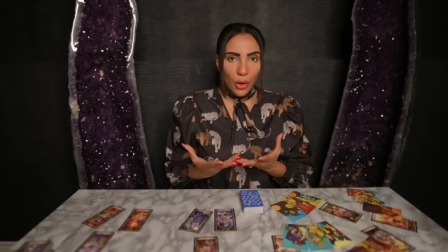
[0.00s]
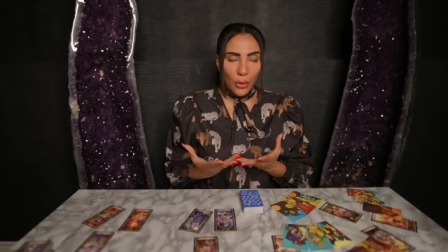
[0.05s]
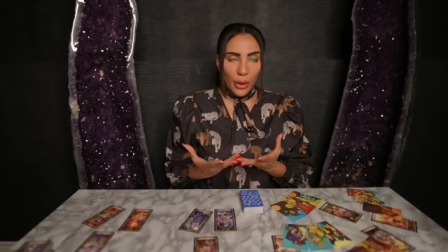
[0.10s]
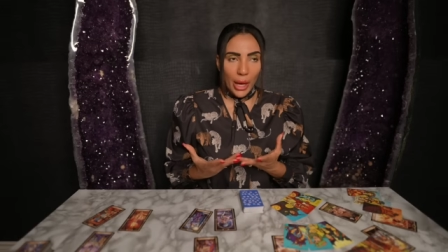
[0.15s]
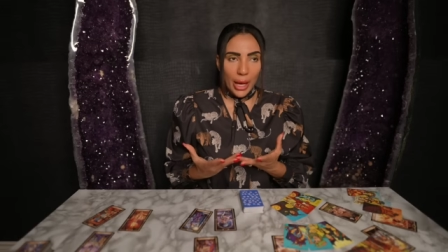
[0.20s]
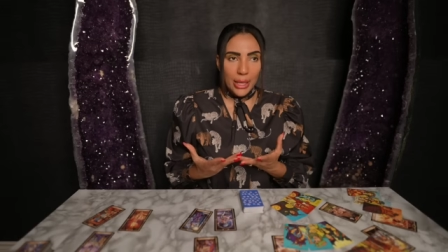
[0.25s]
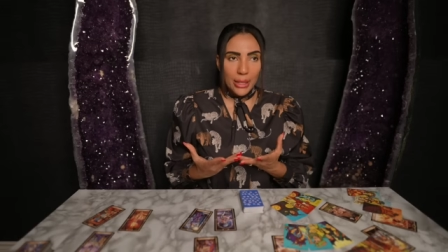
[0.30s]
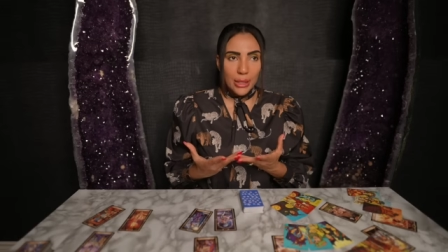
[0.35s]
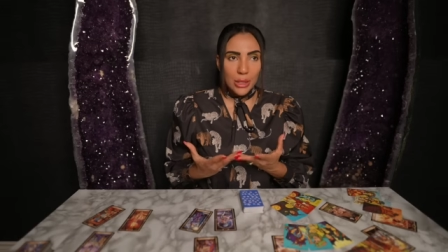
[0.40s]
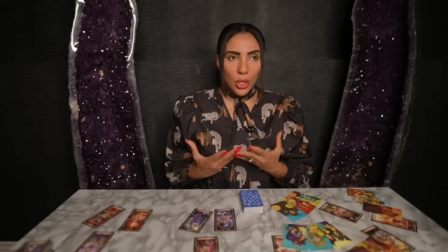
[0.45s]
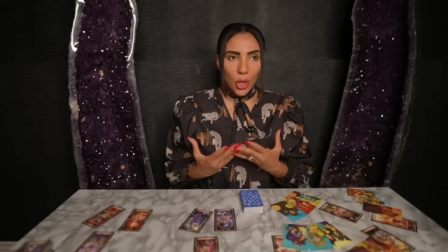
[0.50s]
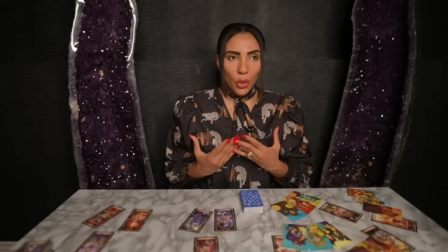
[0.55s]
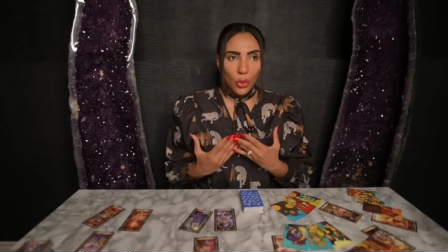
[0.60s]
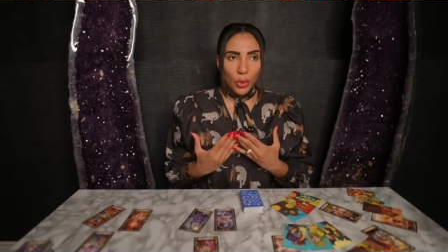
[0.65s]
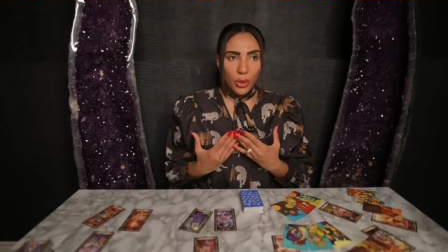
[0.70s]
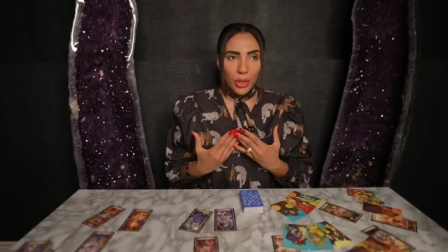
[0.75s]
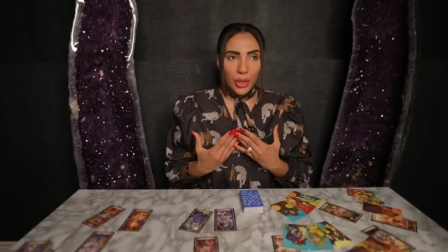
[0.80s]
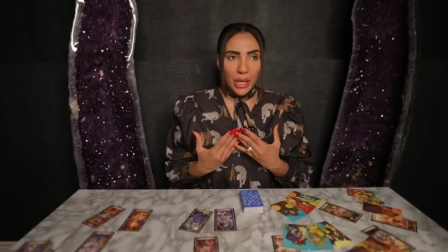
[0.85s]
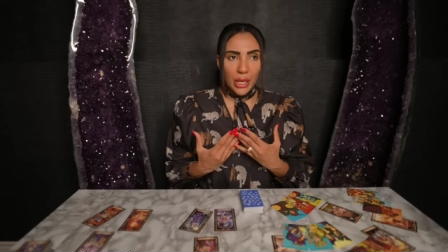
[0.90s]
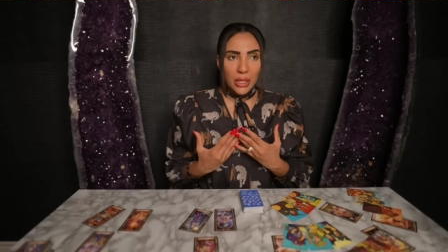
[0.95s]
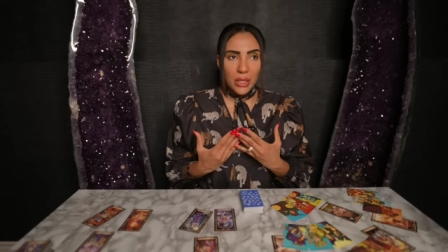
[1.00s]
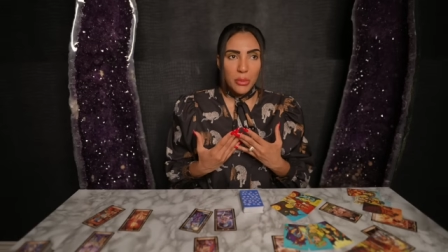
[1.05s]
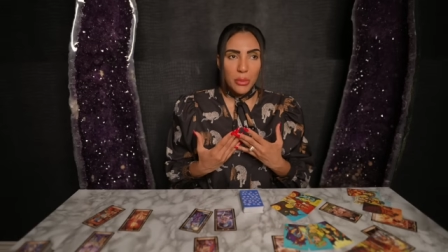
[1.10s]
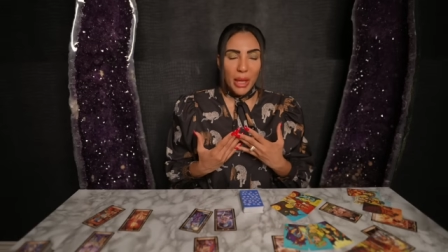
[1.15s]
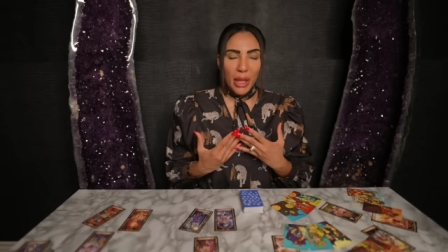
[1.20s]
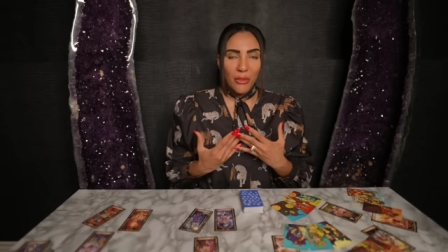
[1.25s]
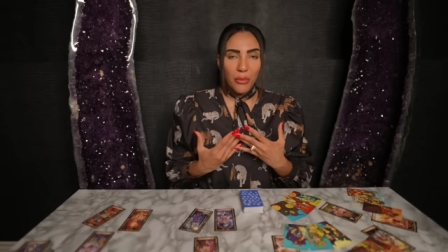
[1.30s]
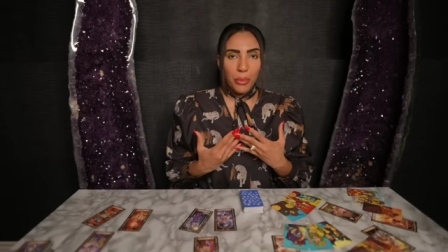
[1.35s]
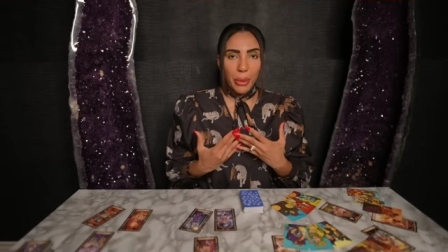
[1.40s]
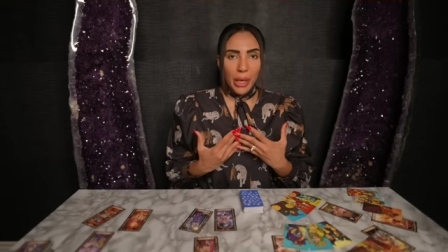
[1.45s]
Okay, so things
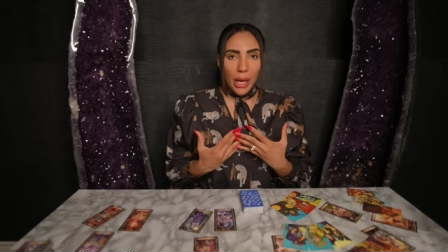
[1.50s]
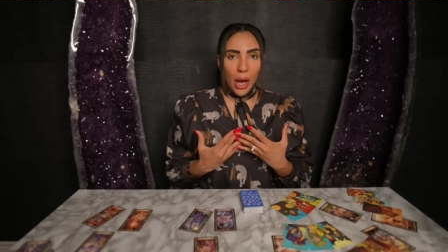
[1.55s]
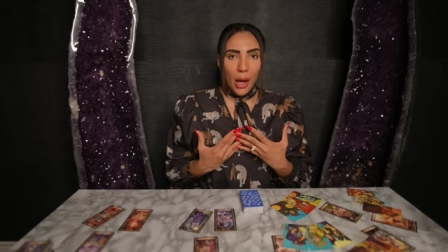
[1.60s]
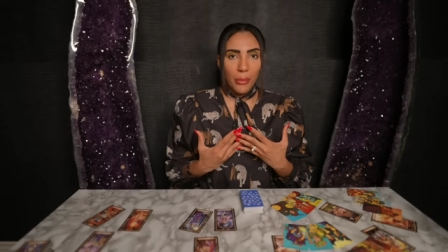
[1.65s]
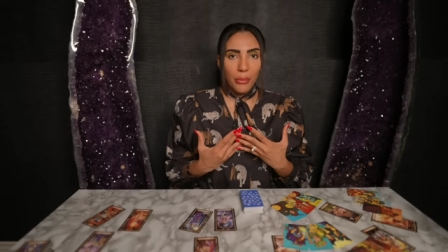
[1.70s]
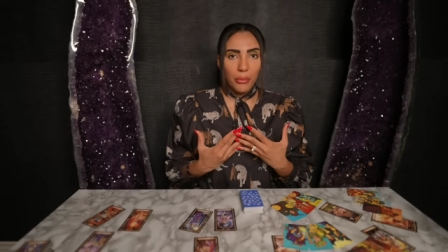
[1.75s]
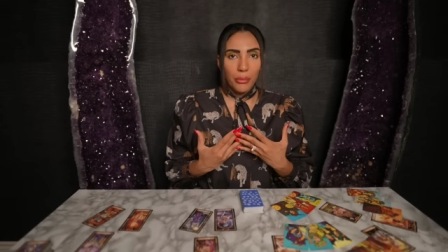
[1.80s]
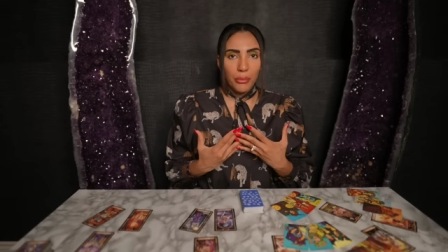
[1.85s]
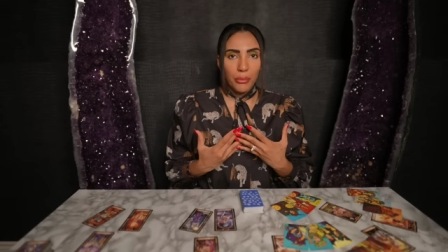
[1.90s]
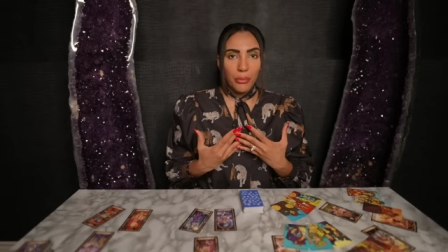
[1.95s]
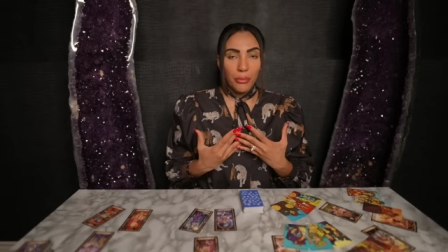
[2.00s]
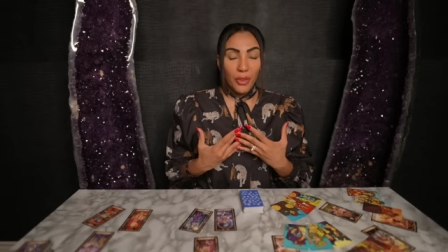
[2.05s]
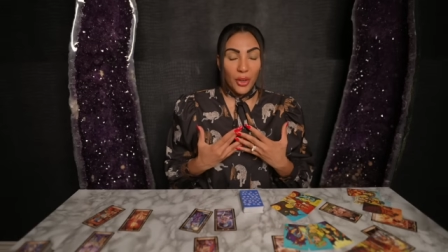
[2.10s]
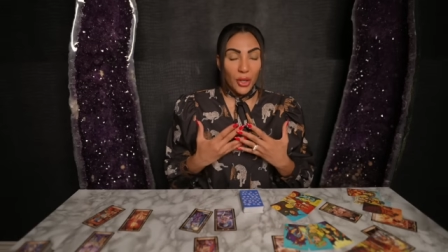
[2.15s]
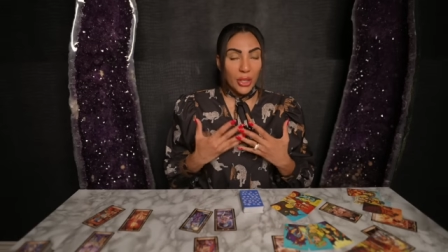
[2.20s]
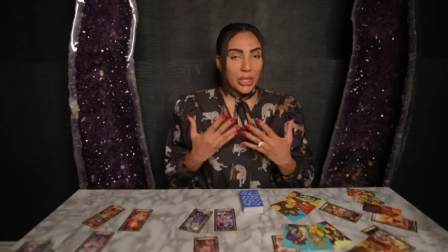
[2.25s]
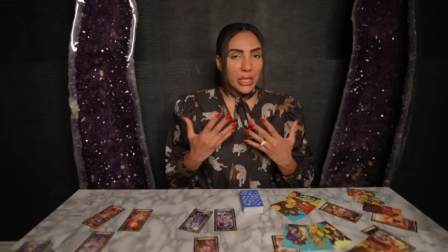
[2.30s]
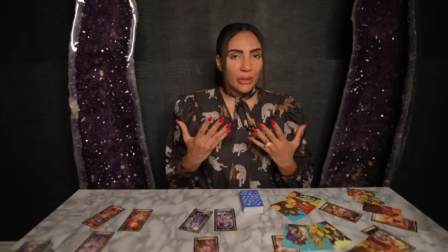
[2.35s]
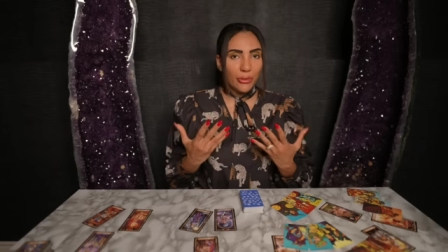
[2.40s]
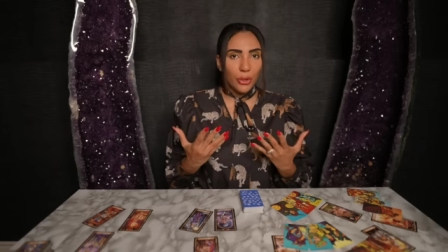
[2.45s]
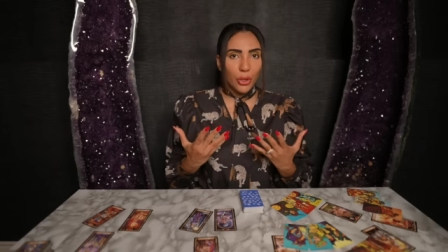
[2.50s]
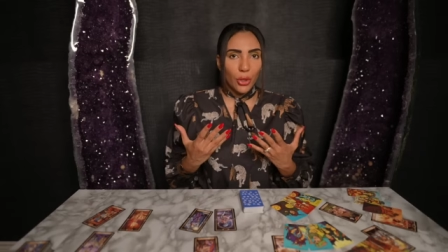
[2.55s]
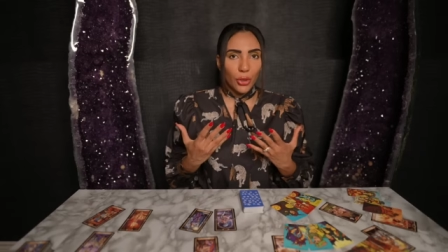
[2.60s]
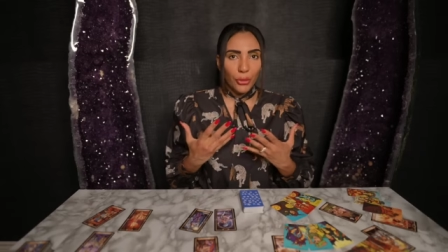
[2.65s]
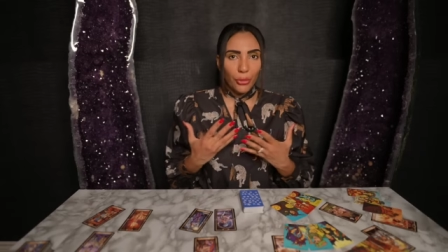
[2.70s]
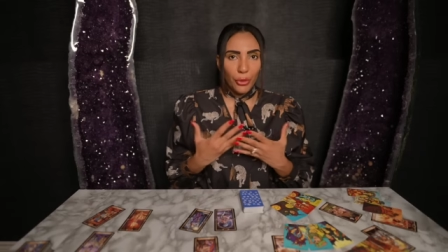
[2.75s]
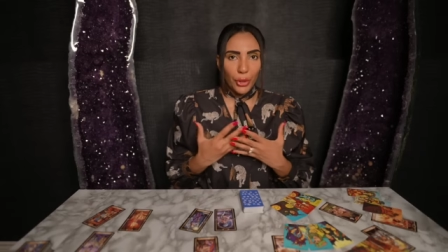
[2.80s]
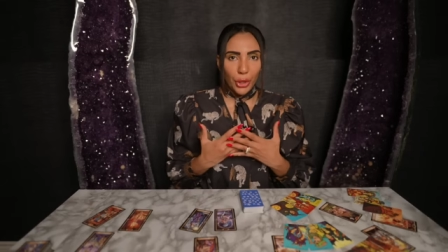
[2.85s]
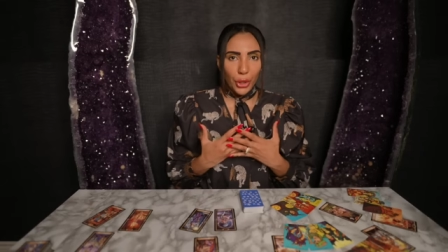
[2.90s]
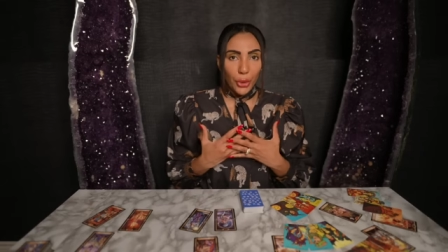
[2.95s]
may have become very
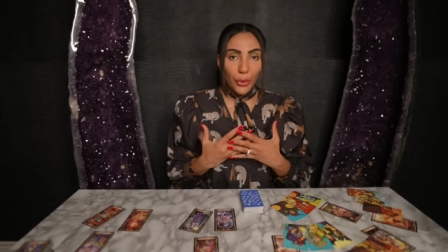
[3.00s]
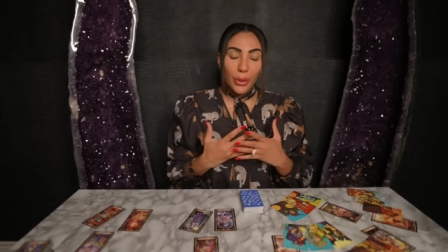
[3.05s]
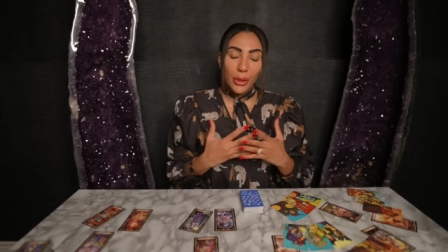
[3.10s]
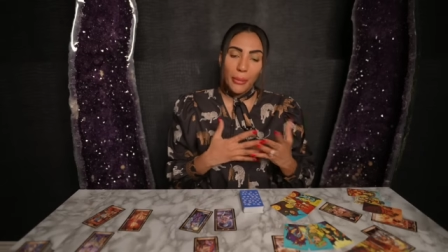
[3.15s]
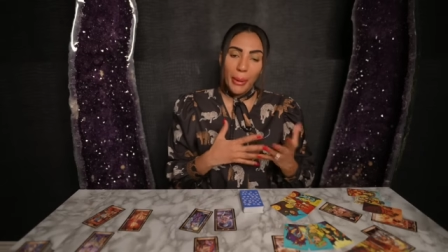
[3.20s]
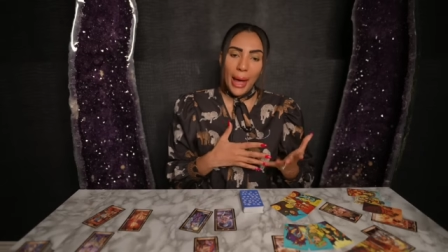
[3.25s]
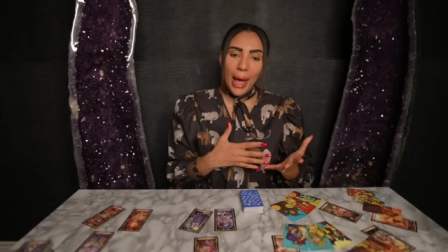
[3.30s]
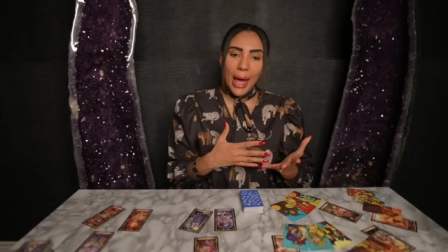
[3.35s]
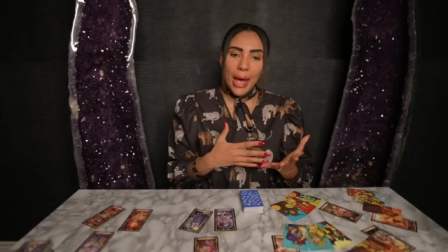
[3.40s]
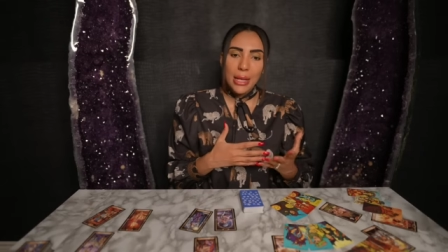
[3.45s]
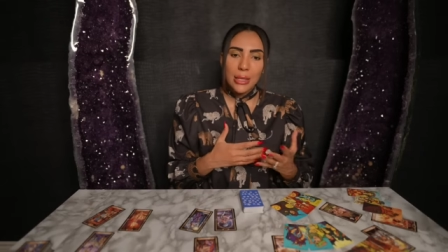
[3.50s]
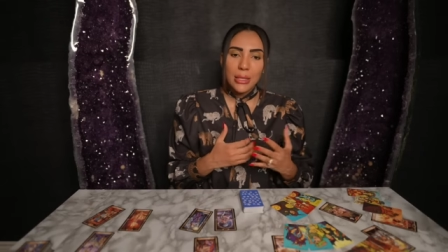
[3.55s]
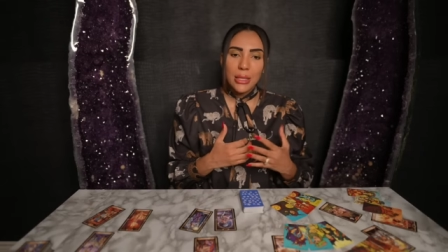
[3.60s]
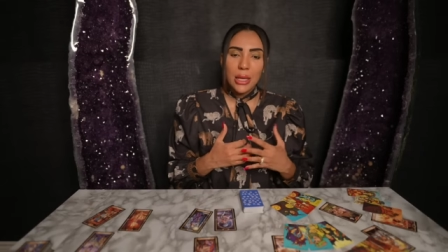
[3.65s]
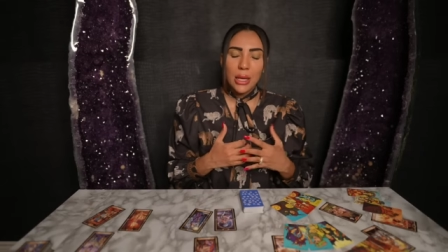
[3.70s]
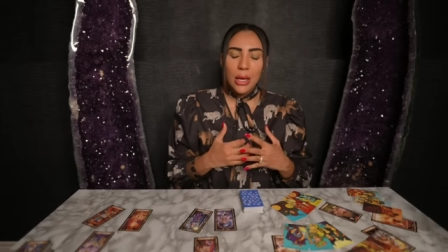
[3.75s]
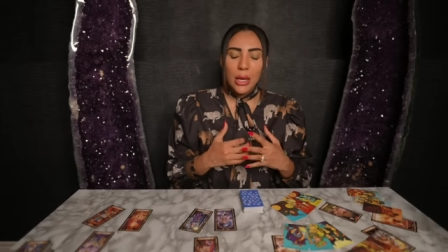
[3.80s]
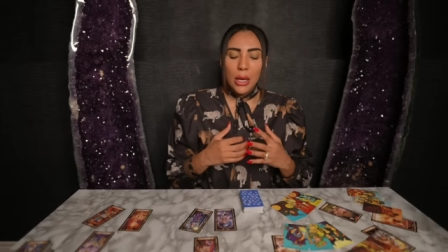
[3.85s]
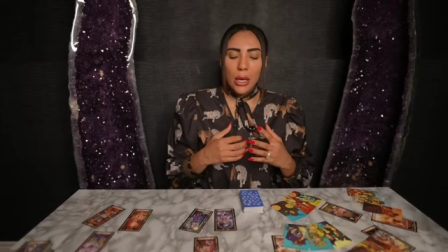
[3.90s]
difficult for you in the past,